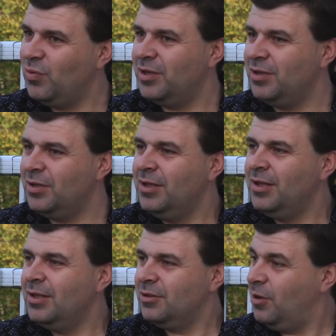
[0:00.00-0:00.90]
will,
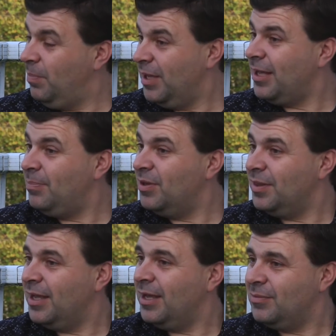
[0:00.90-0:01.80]
pick up
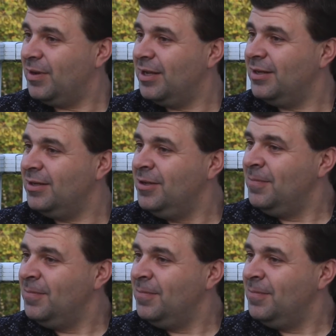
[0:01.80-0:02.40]
on that, right?